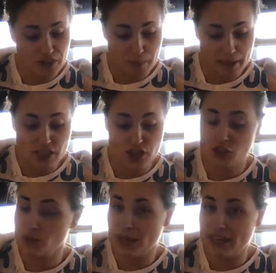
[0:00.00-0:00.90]
the picture
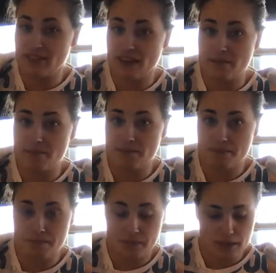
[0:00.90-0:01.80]
you gave him,
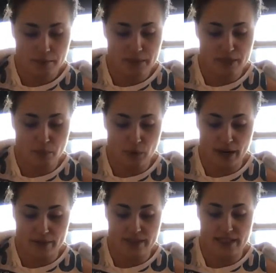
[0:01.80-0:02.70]
Miss
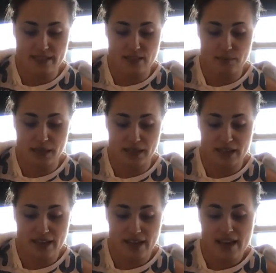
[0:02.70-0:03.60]
Morehouse says to me.
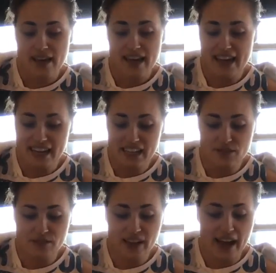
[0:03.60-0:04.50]
In
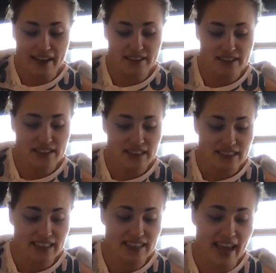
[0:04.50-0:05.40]
fact,
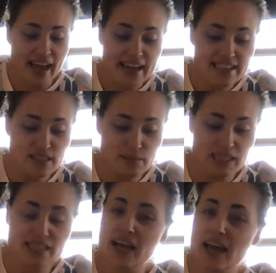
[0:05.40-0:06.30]
he asked me
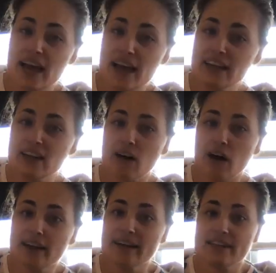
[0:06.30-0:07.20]
to hang it
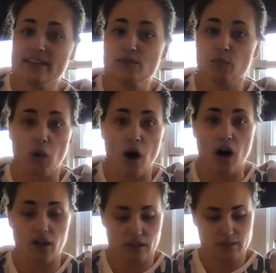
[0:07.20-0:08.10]
on his
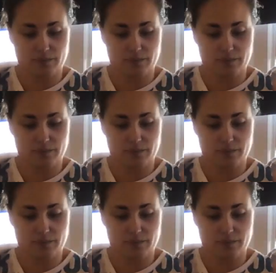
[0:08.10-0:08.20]
wall.